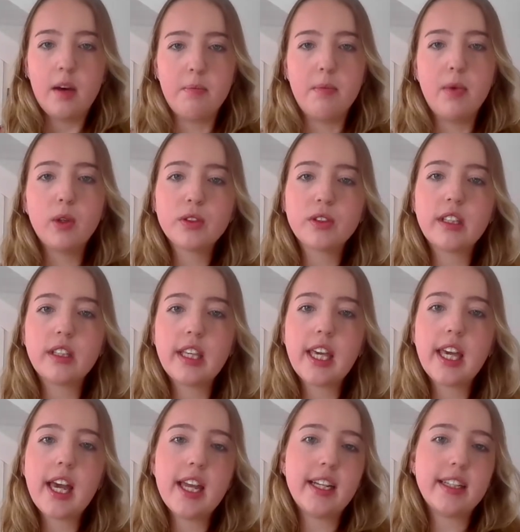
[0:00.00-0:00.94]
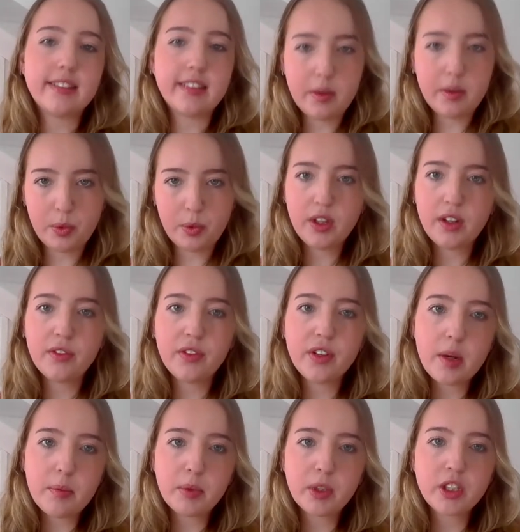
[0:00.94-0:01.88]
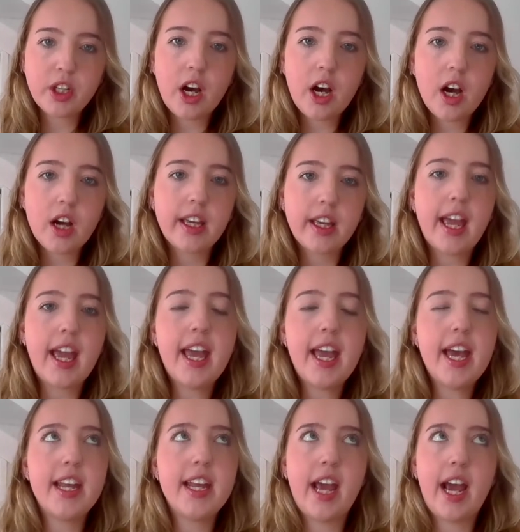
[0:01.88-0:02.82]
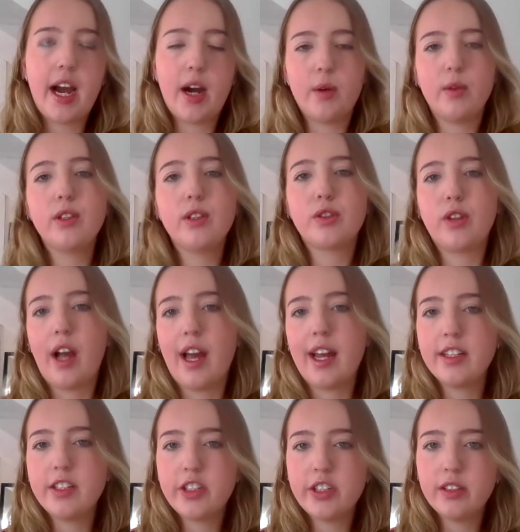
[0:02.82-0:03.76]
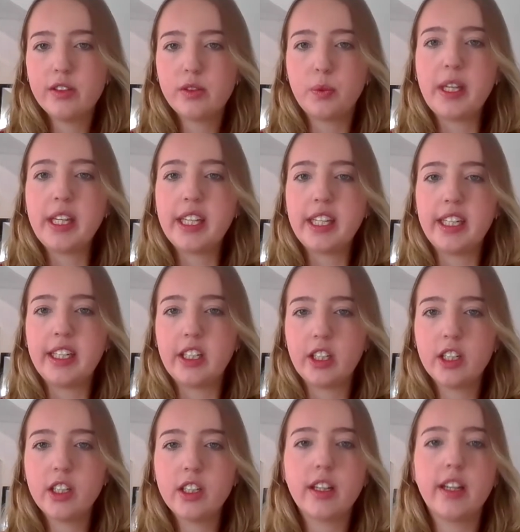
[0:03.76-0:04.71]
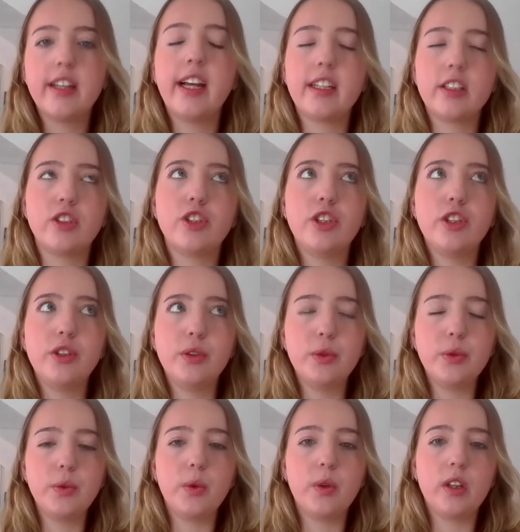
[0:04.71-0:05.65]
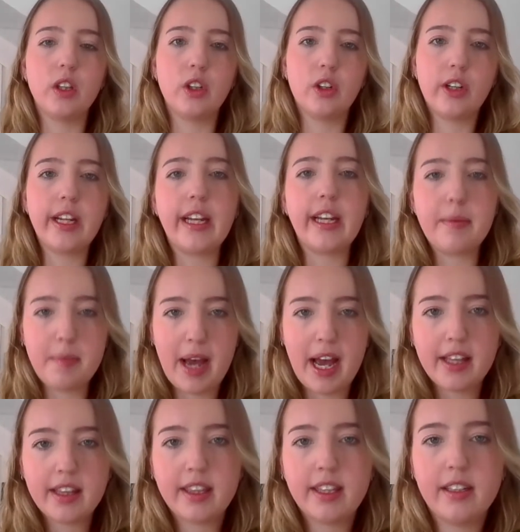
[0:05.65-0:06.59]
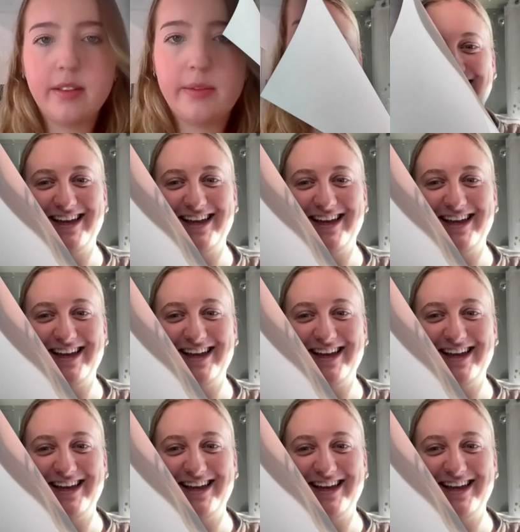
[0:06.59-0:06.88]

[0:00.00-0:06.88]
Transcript: Mostly an example of a number talk and how the strategies we hear connect to learning and math.